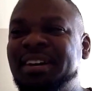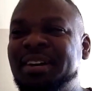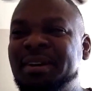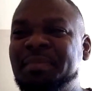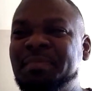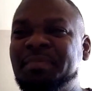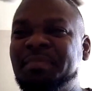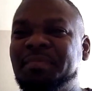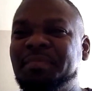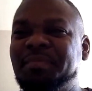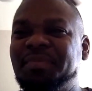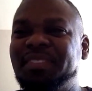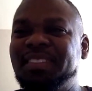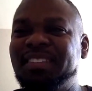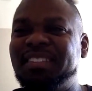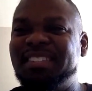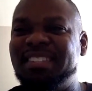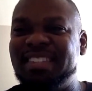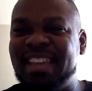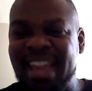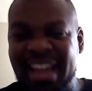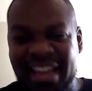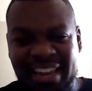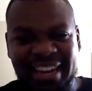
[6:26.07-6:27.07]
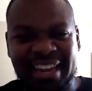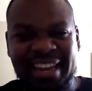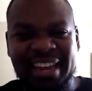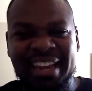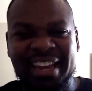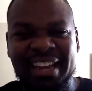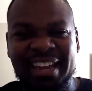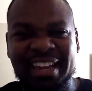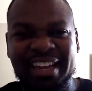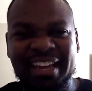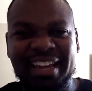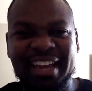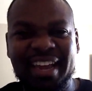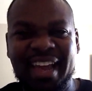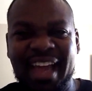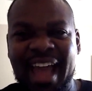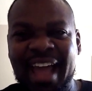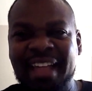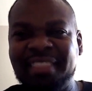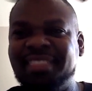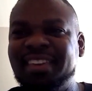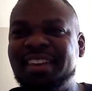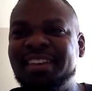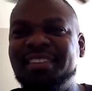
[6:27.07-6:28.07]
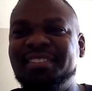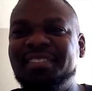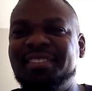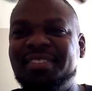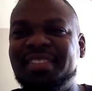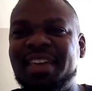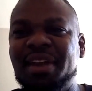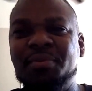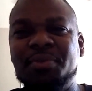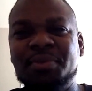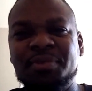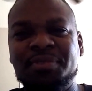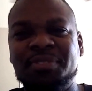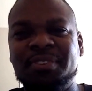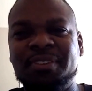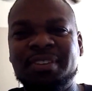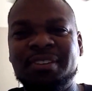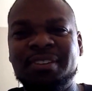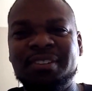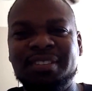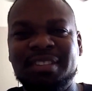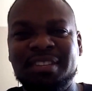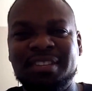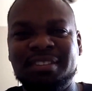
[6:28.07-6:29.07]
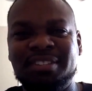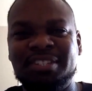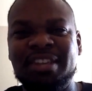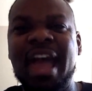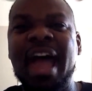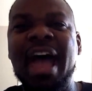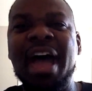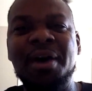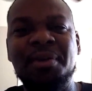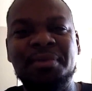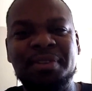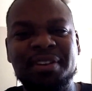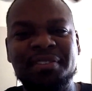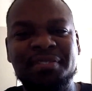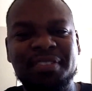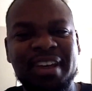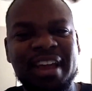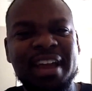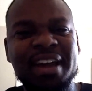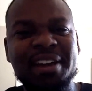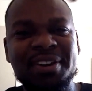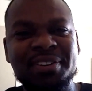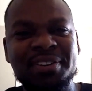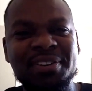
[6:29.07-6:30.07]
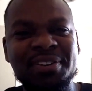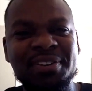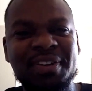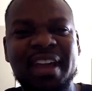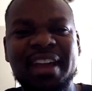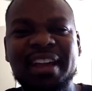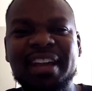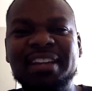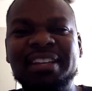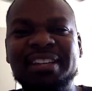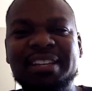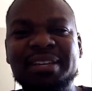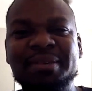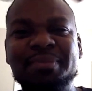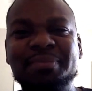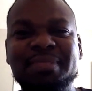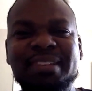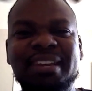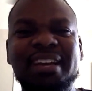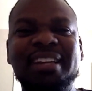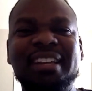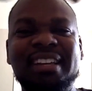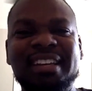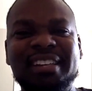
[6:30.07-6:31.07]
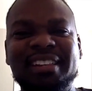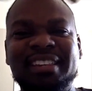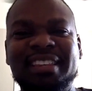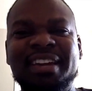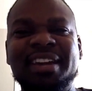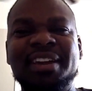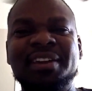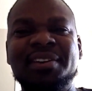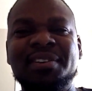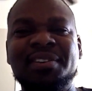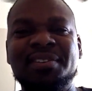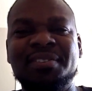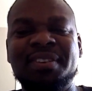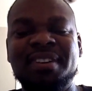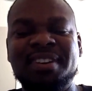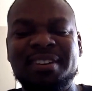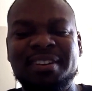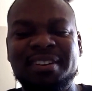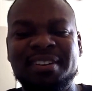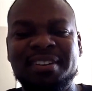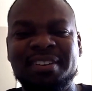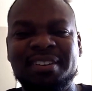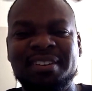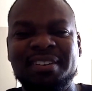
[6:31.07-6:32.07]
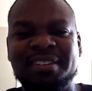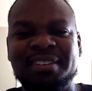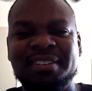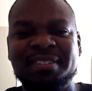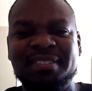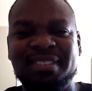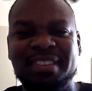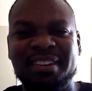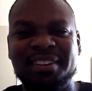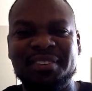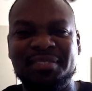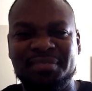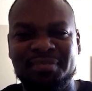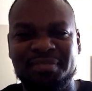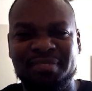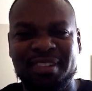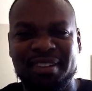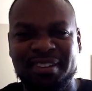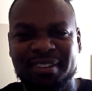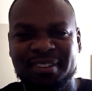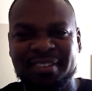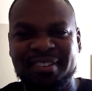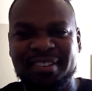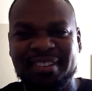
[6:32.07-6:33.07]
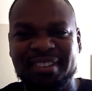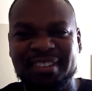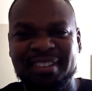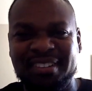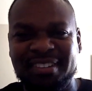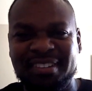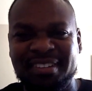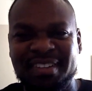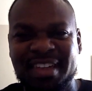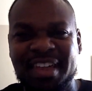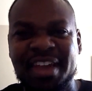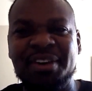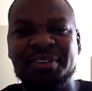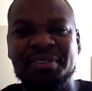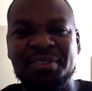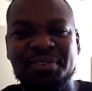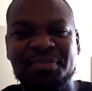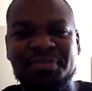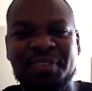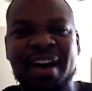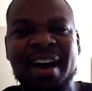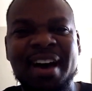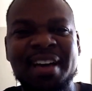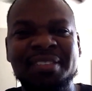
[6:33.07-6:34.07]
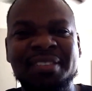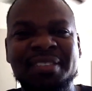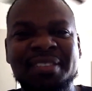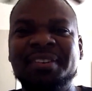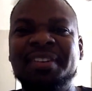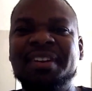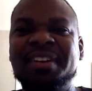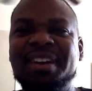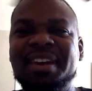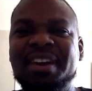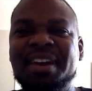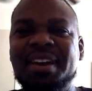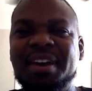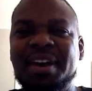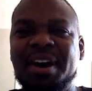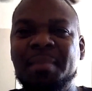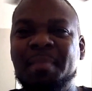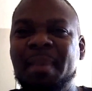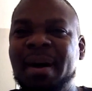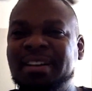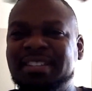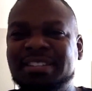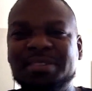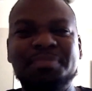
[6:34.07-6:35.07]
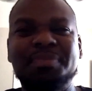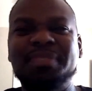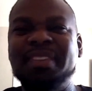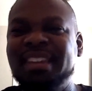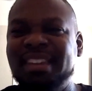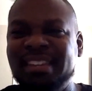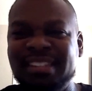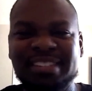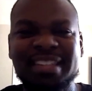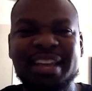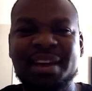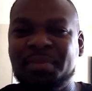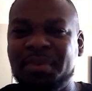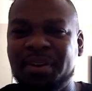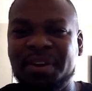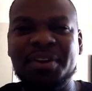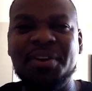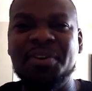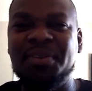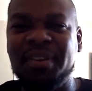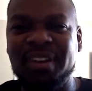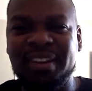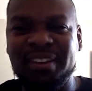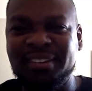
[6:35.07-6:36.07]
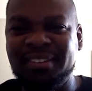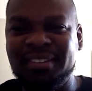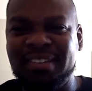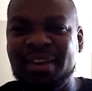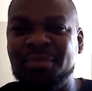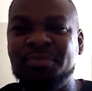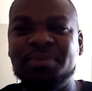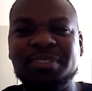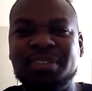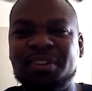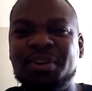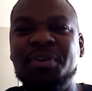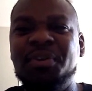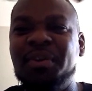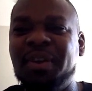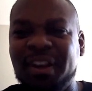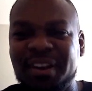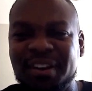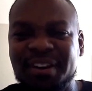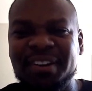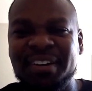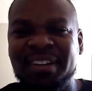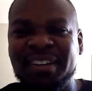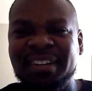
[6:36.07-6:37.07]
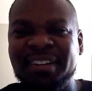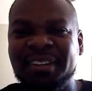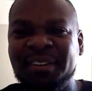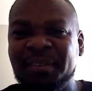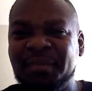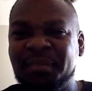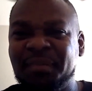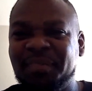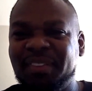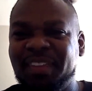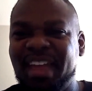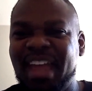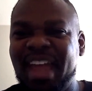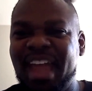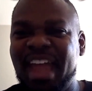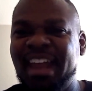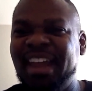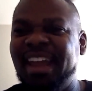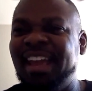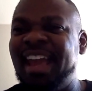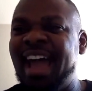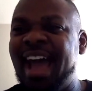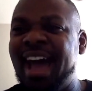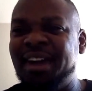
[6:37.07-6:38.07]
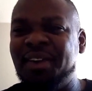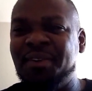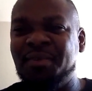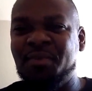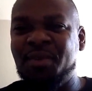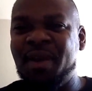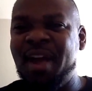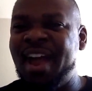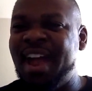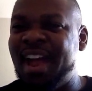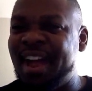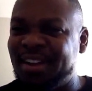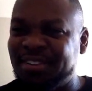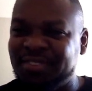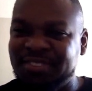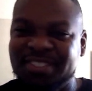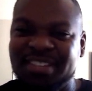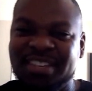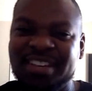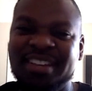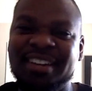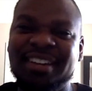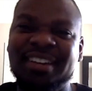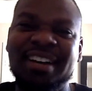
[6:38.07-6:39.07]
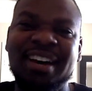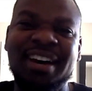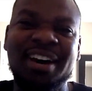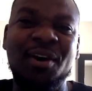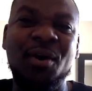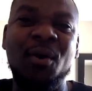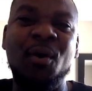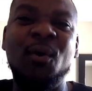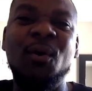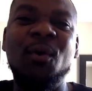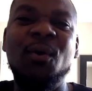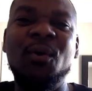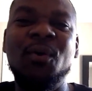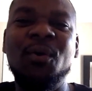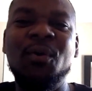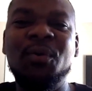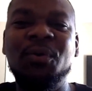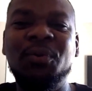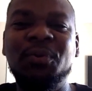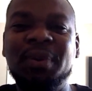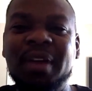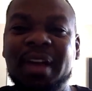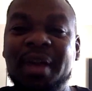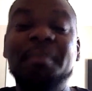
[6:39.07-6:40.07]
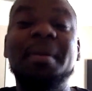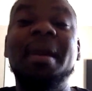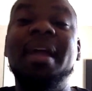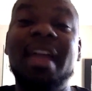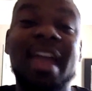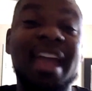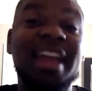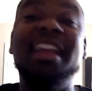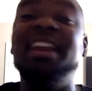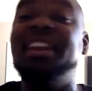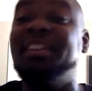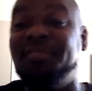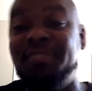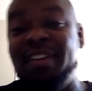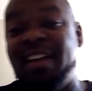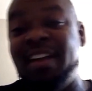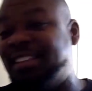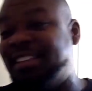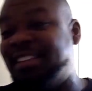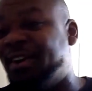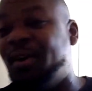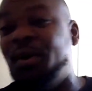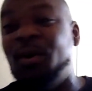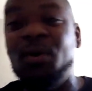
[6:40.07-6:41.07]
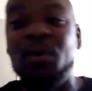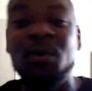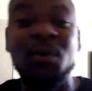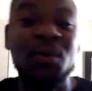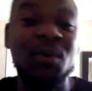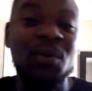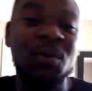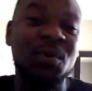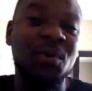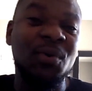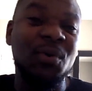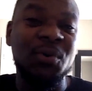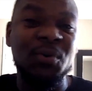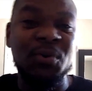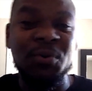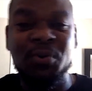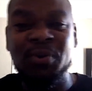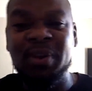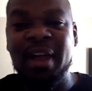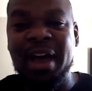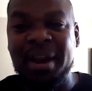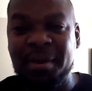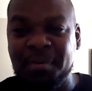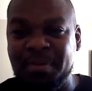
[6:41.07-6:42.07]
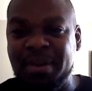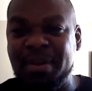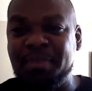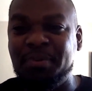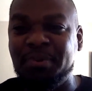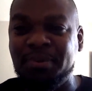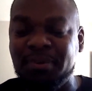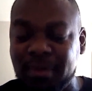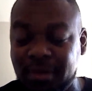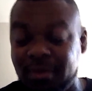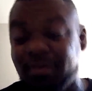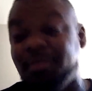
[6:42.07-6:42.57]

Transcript: up telling, I think they were the child of an elder, and ended up telling their elder father about some things that was going on. And it got around to a whole, and it affected a whole lot of people,